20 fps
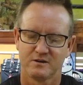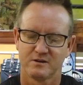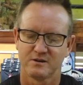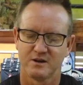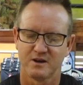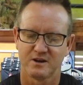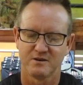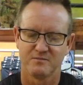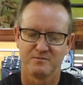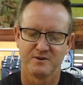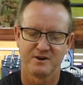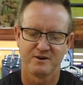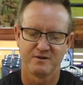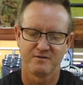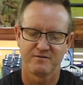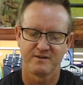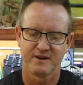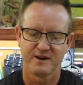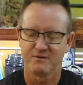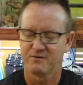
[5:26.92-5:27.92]
Take a bit
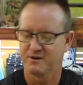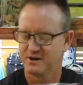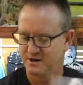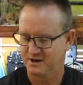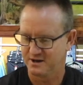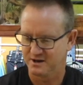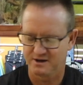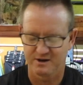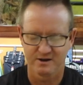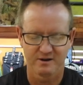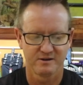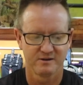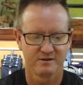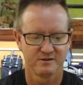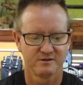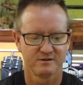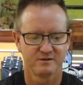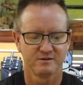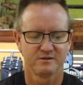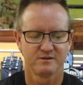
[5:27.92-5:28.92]
of our
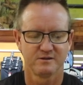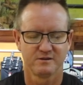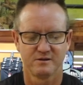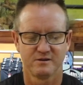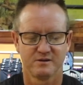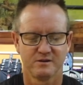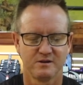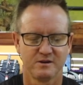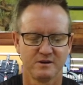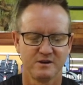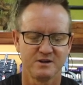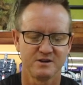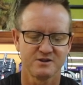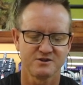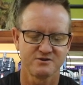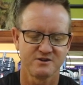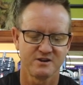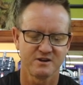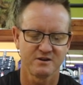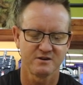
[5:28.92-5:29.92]
heat
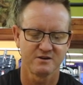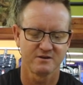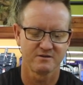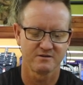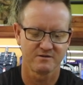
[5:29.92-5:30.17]
shrink.